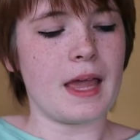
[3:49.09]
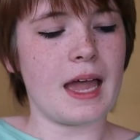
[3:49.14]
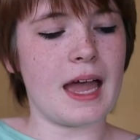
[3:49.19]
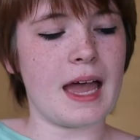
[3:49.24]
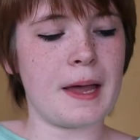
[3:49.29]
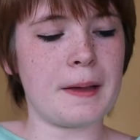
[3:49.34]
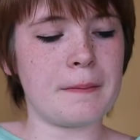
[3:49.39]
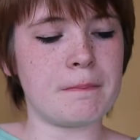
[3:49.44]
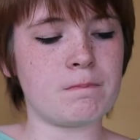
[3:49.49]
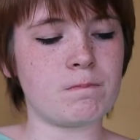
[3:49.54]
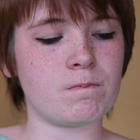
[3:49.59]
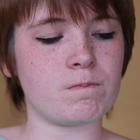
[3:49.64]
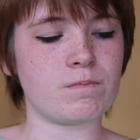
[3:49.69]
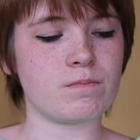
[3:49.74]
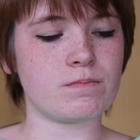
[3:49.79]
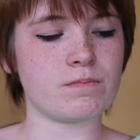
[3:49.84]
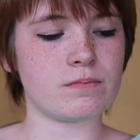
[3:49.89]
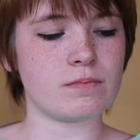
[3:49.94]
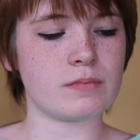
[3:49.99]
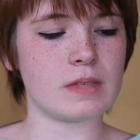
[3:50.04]

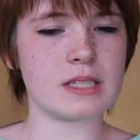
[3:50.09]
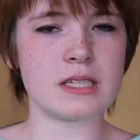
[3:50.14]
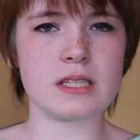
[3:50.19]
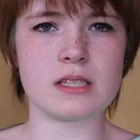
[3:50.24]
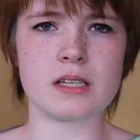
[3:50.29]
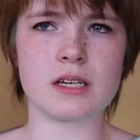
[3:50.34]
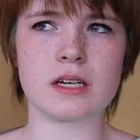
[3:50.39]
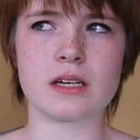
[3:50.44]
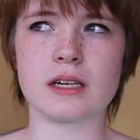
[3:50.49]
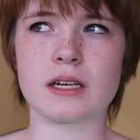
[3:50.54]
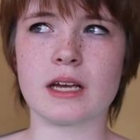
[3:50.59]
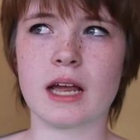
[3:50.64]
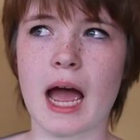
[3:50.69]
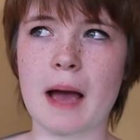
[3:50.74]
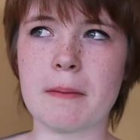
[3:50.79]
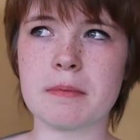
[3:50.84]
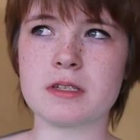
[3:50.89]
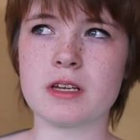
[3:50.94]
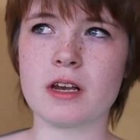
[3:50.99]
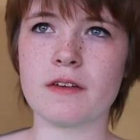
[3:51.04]
Is it the
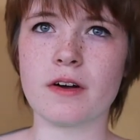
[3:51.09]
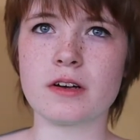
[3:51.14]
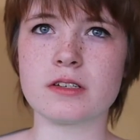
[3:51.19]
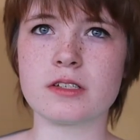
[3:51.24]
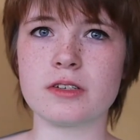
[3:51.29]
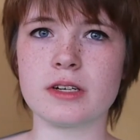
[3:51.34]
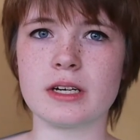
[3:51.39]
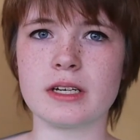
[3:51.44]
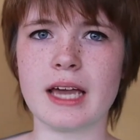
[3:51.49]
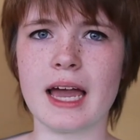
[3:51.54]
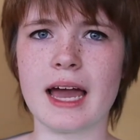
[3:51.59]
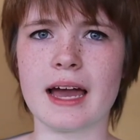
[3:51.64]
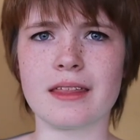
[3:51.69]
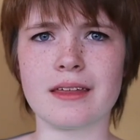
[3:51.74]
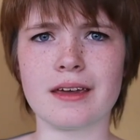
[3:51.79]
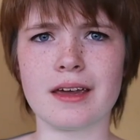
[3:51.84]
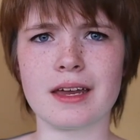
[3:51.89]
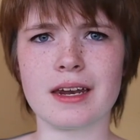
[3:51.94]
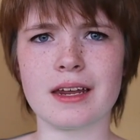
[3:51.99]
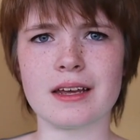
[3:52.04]
capital of Austria? Yeah, I
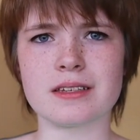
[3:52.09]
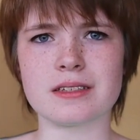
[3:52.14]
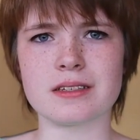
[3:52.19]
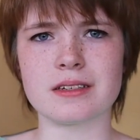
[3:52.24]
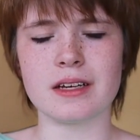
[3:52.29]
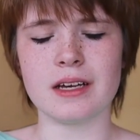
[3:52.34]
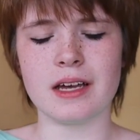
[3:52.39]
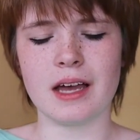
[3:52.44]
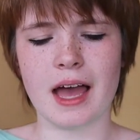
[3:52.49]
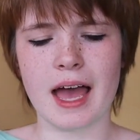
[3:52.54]
think it is.